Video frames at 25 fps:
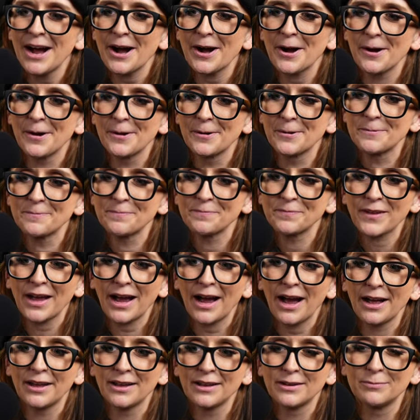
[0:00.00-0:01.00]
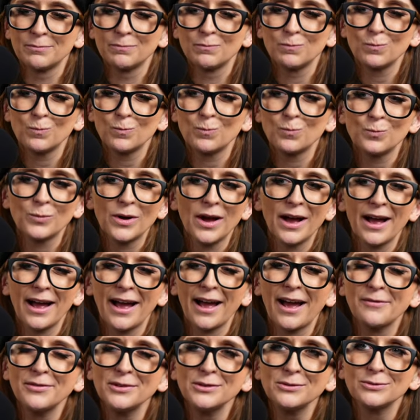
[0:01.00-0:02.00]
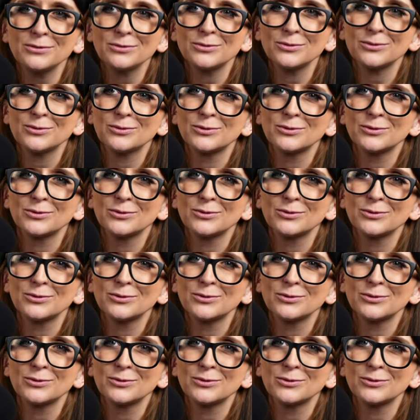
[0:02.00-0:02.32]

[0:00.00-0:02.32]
Um, I haven't